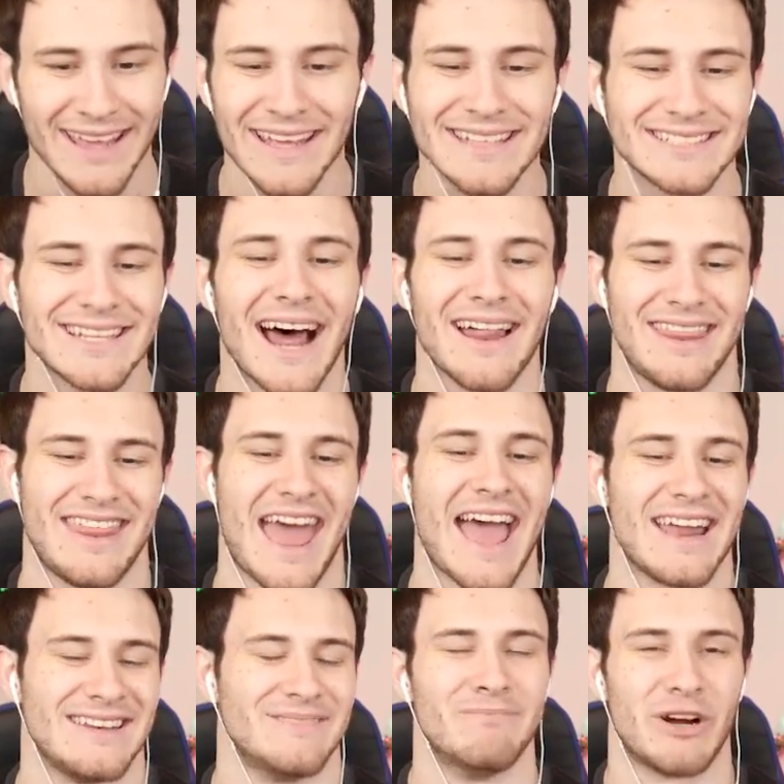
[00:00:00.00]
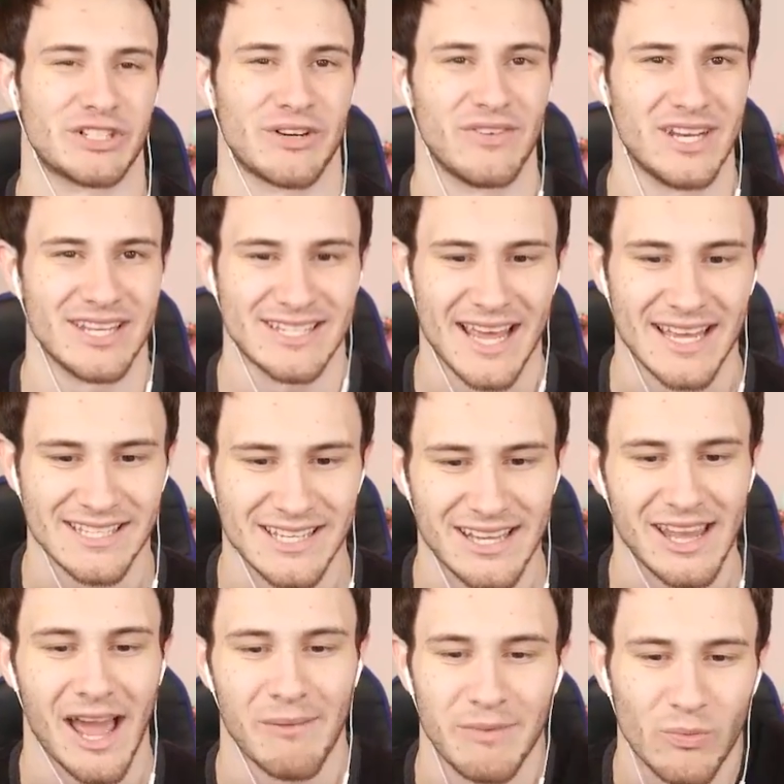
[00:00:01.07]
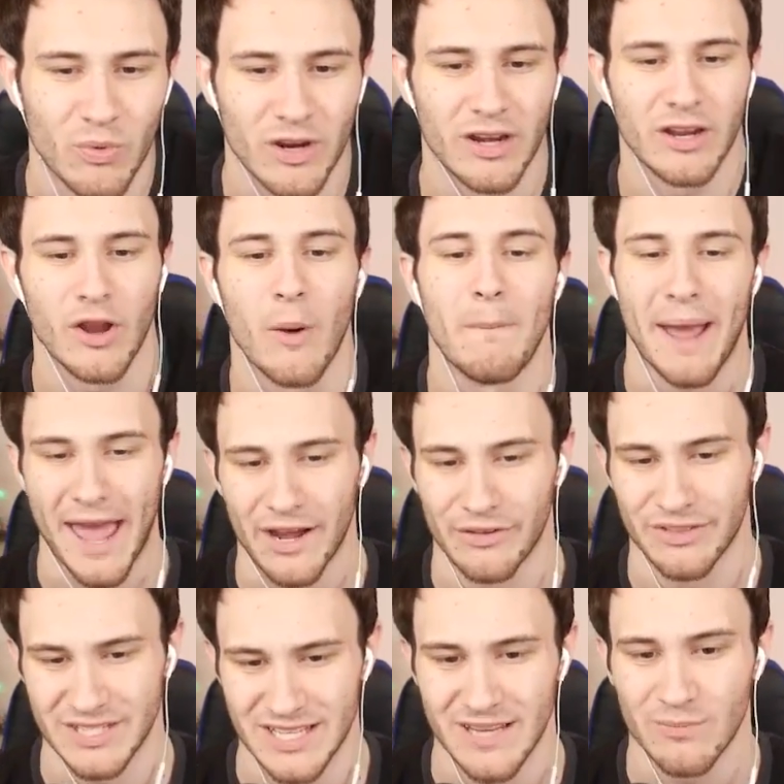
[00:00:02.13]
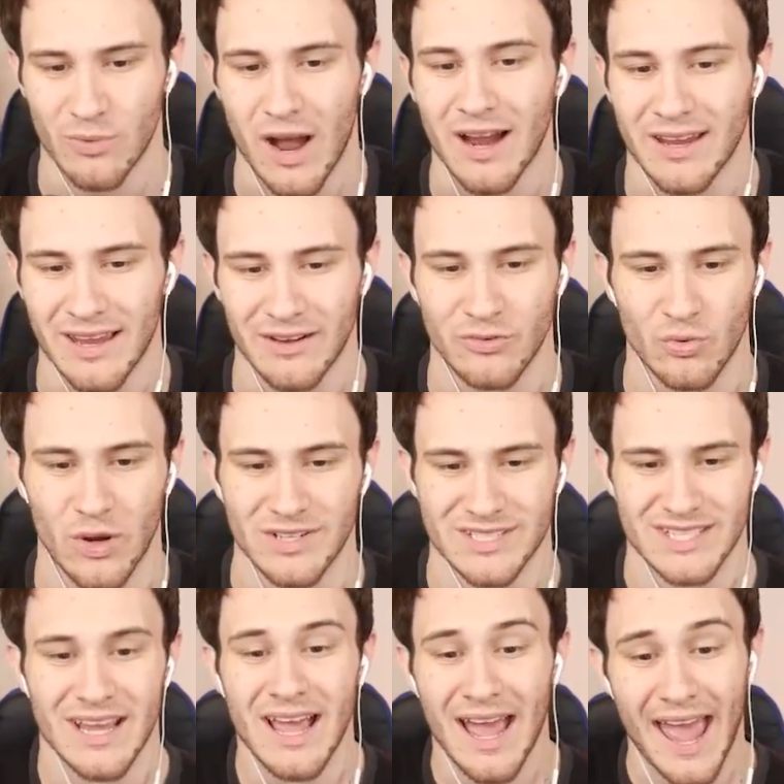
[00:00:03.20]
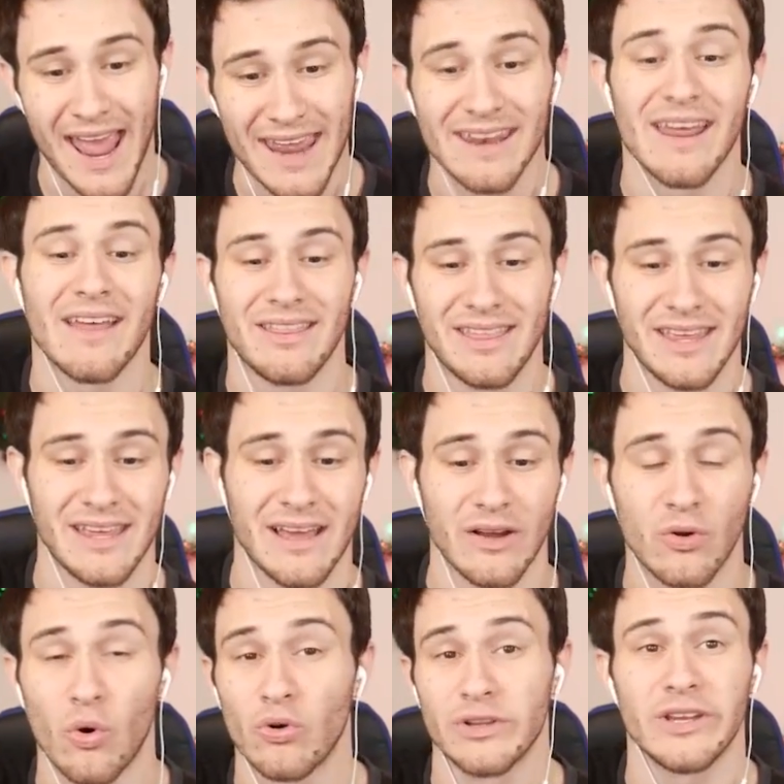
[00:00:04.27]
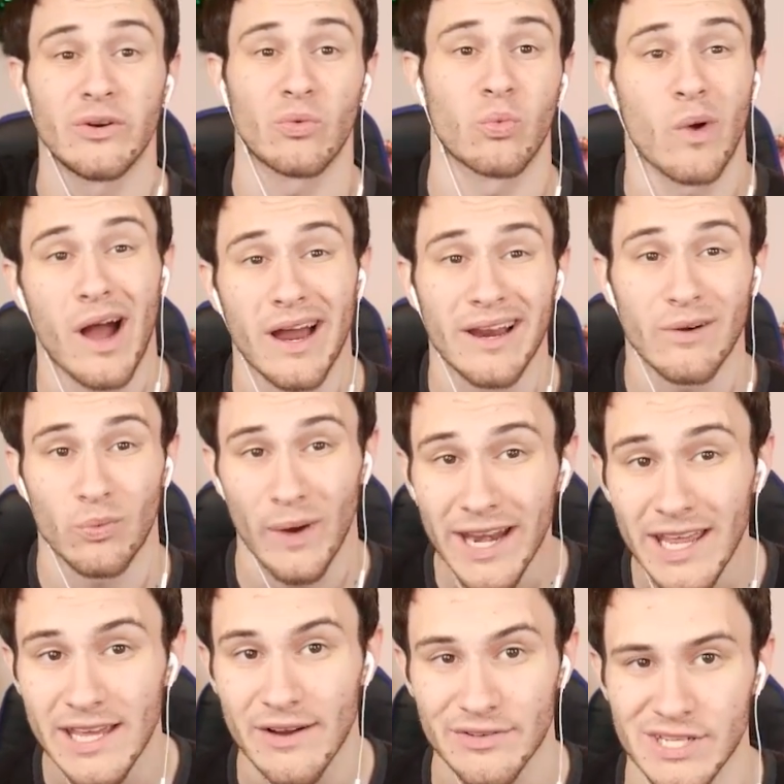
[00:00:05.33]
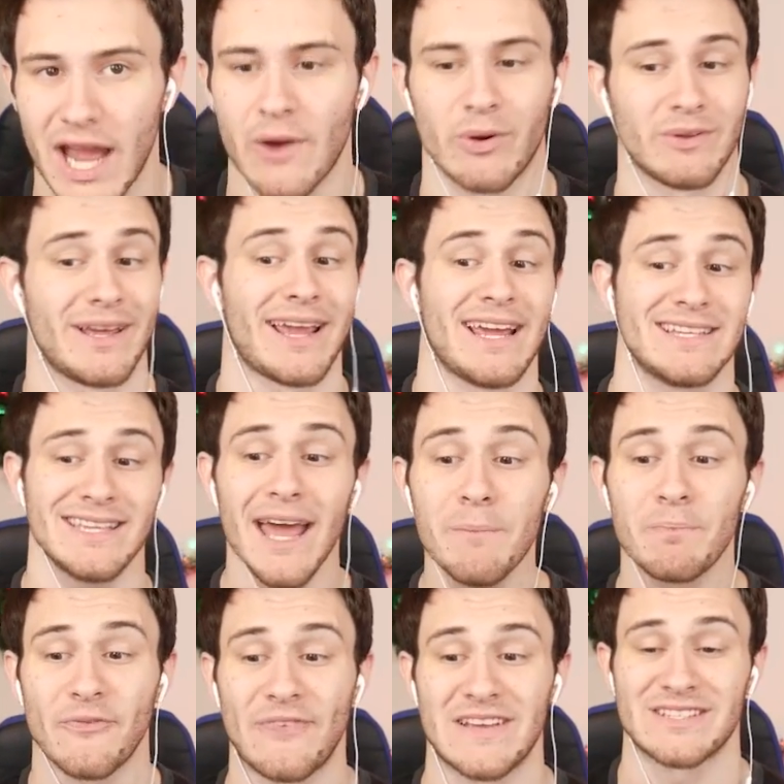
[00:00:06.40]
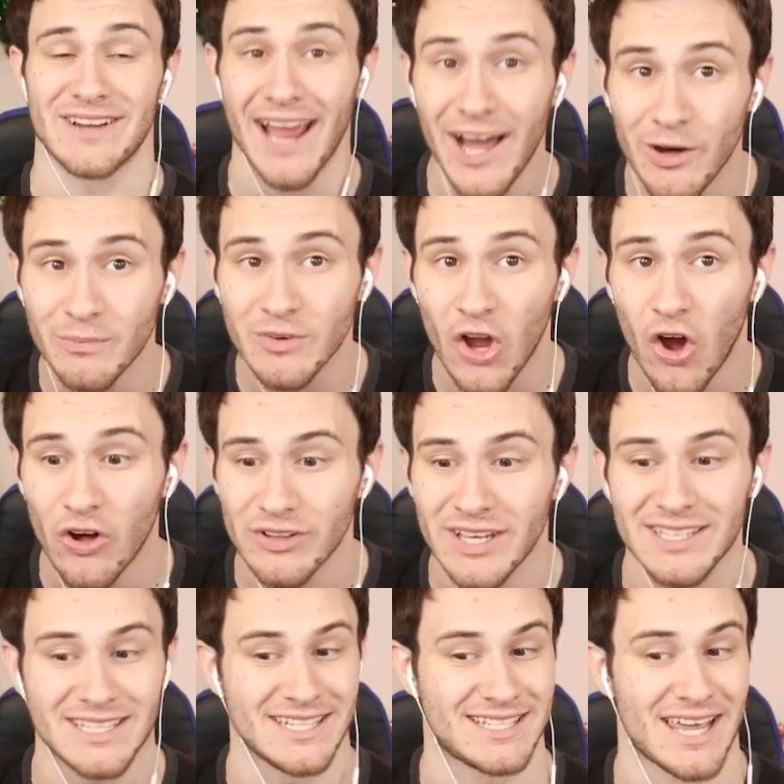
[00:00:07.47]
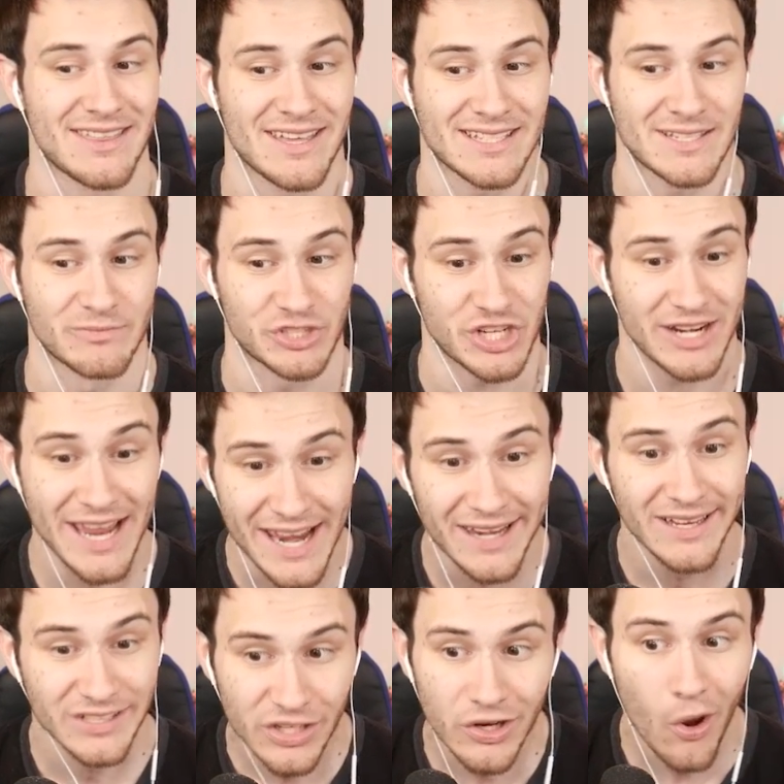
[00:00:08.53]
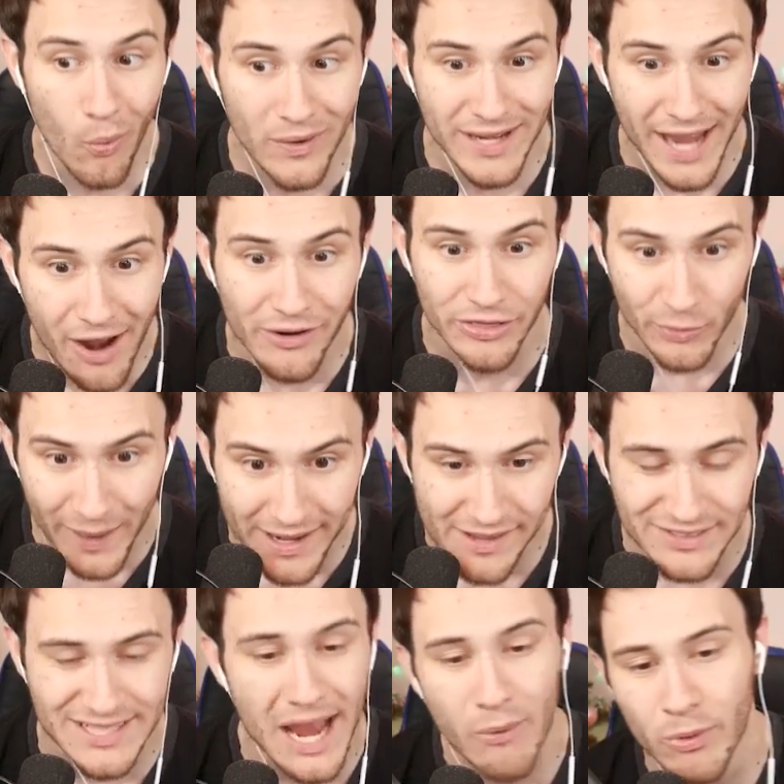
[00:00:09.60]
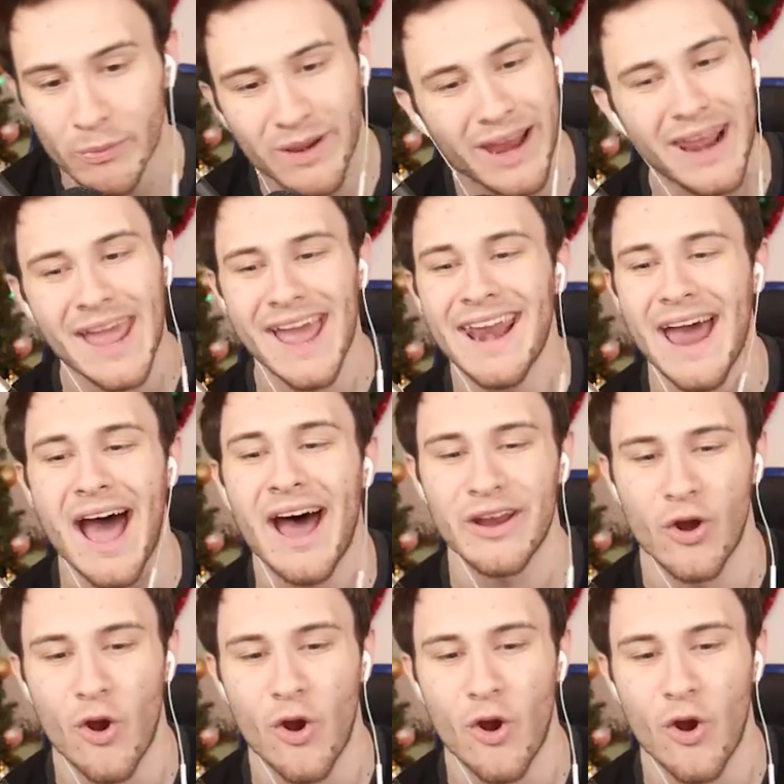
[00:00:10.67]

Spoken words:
It's not that much of a necessity. I mean, we're gonna go battle the Team Rocket grunts in the Goldenrod radio tower. Like I said, Professor Elm called us. He said that some shenanigans are going down in the radio tower. We gotta head on